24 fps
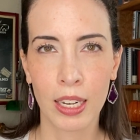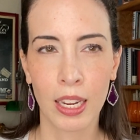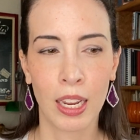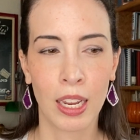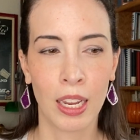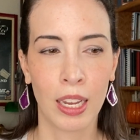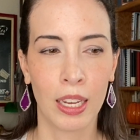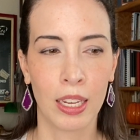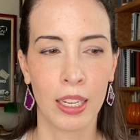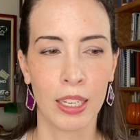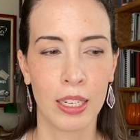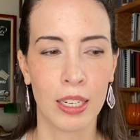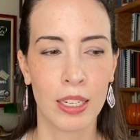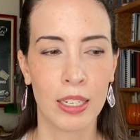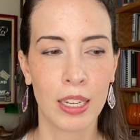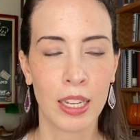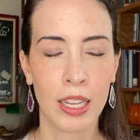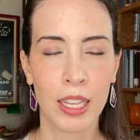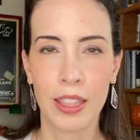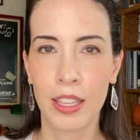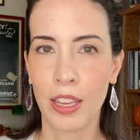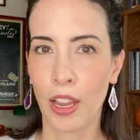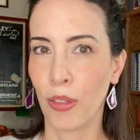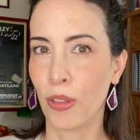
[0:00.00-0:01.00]
and
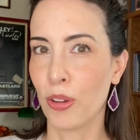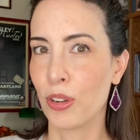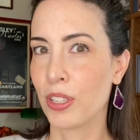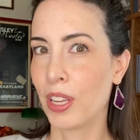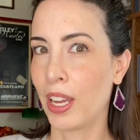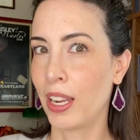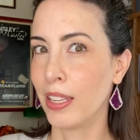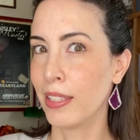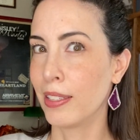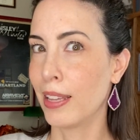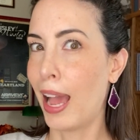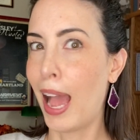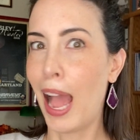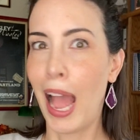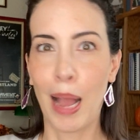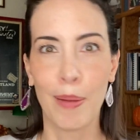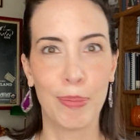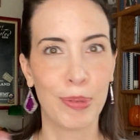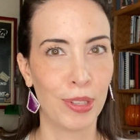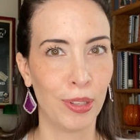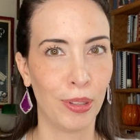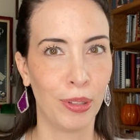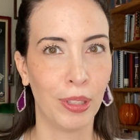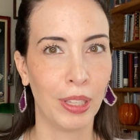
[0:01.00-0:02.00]
the other side is
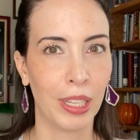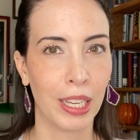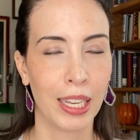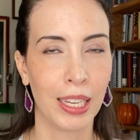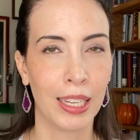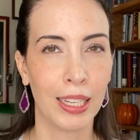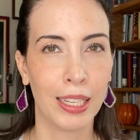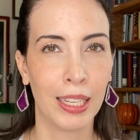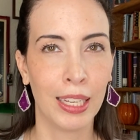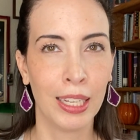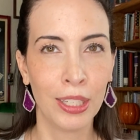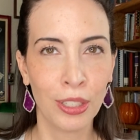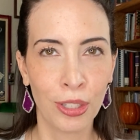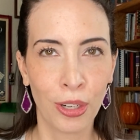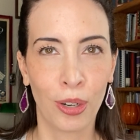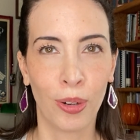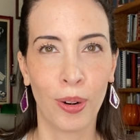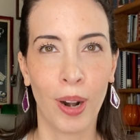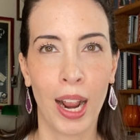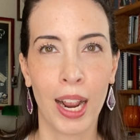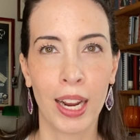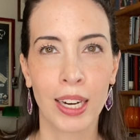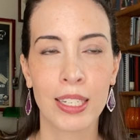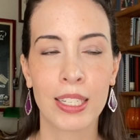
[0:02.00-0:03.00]
absolutely
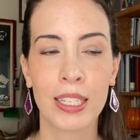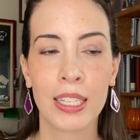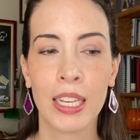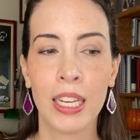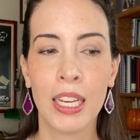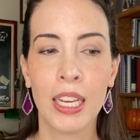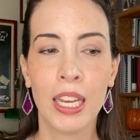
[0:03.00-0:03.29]
incorrect,